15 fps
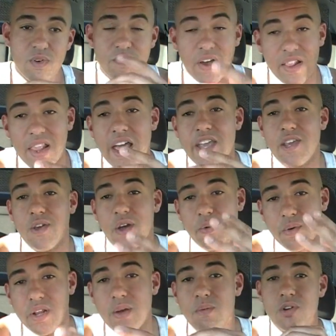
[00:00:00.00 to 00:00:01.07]
If I like you, I
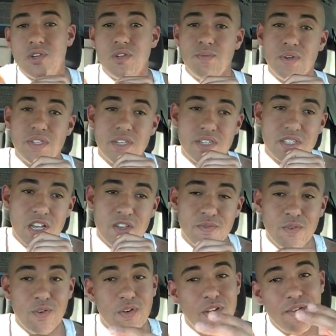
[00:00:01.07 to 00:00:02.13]
really want you to be successful.